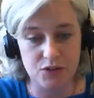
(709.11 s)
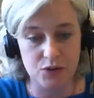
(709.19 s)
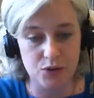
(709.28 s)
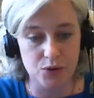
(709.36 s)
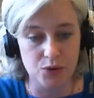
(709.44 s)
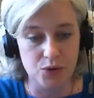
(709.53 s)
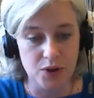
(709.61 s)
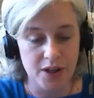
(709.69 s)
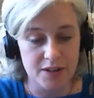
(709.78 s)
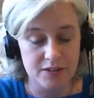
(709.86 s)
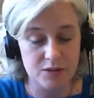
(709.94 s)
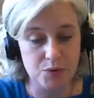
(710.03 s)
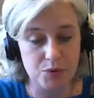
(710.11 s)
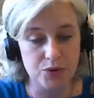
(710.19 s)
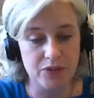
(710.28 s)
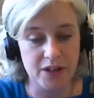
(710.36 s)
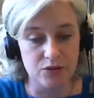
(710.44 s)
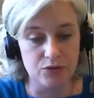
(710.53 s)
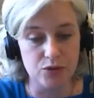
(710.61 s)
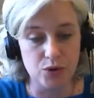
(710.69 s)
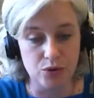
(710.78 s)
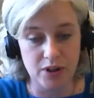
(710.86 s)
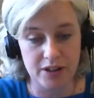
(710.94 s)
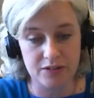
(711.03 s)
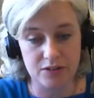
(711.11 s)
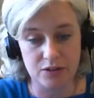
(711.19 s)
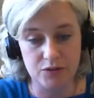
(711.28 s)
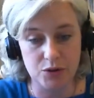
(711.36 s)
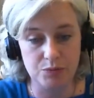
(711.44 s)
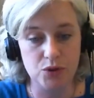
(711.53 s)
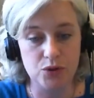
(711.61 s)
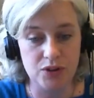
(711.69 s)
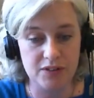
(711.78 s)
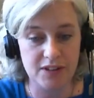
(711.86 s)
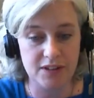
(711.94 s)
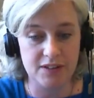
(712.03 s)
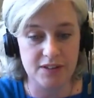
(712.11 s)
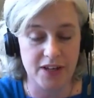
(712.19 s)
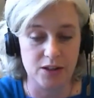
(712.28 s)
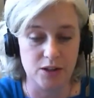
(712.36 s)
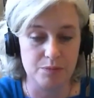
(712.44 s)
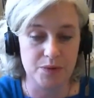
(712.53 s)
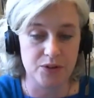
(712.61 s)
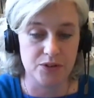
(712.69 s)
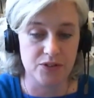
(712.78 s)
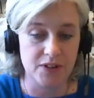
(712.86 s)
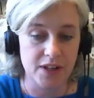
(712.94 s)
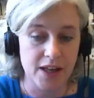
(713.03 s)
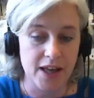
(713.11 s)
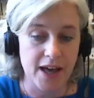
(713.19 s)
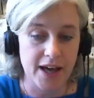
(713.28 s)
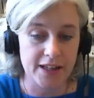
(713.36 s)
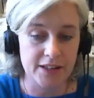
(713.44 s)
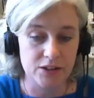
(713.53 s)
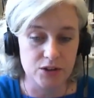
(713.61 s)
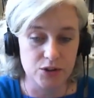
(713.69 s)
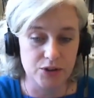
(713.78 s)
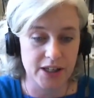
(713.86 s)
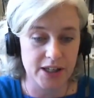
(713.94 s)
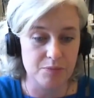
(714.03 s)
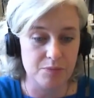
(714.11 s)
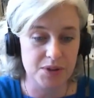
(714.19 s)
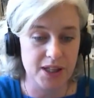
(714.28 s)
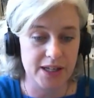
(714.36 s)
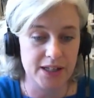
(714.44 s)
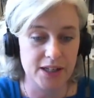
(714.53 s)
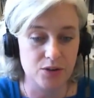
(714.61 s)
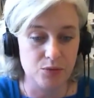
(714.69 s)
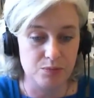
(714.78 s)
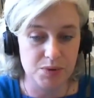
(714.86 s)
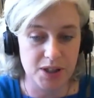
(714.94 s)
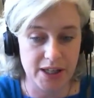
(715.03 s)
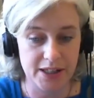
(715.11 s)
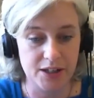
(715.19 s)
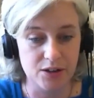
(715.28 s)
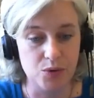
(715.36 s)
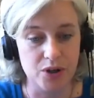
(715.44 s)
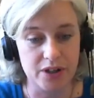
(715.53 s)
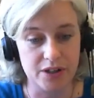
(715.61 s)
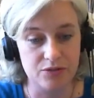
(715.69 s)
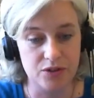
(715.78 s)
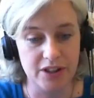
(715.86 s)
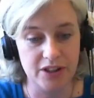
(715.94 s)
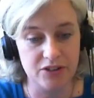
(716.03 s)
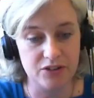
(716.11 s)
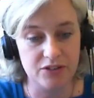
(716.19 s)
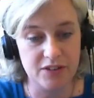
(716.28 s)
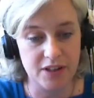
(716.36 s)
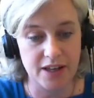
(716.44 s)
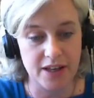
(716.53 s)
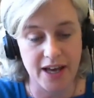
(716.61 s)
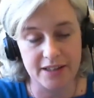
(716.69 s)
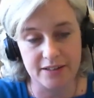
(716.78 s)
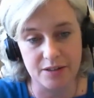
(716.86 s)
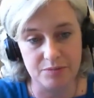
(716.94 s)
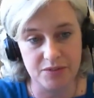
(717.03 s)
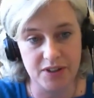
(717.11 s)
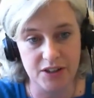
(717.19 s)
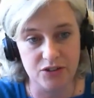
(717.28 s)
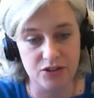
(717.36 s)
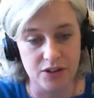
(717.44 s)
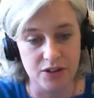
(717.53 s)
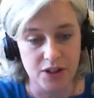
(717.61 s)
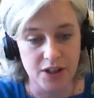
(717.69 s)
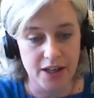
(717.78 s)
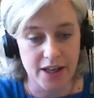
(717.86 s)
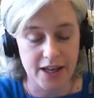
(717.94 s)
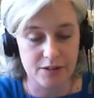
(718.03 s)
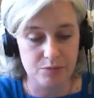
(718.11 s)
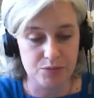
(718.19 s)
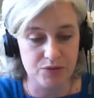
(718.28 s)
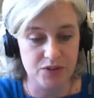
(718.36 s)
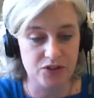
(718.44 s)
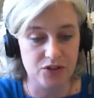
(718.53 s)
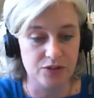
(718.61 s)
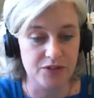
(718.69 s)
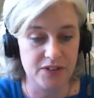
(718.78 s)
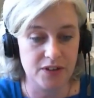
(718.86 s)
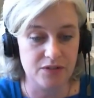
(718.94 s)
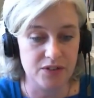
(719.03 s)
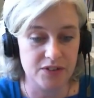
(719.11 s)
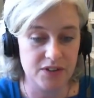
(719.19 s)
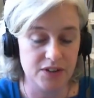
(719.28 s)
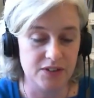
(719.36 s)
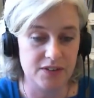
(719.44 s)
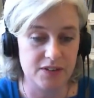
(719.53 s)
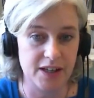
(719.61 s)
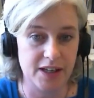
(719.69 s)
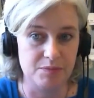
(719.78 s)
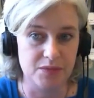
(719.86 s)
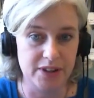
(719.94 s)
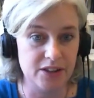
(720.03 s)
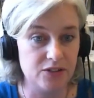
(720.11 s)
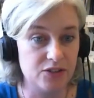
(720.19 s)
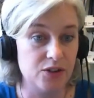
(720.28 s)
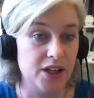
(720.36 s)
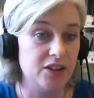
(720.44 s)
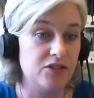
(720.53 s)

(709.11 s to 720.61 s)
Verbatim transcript: to support their role as sort of community developers and looking at planning planning work in relation to adaptation and provision of services um, linked to